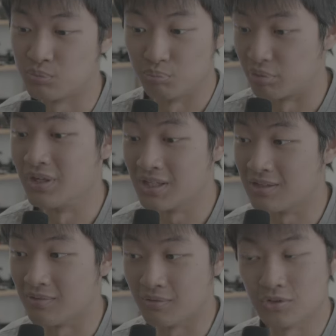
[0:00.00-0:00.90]
pretty
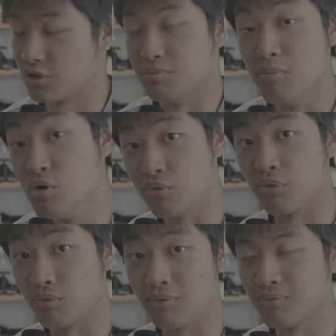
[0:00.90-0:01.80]
smooth
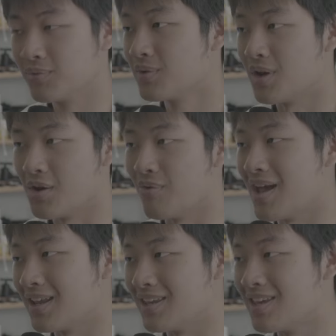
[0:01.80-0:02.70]

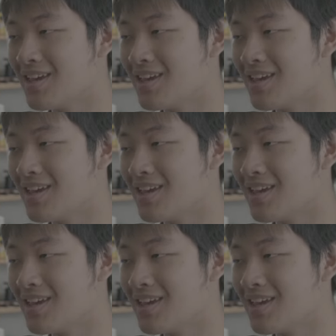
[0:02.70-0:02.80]
already.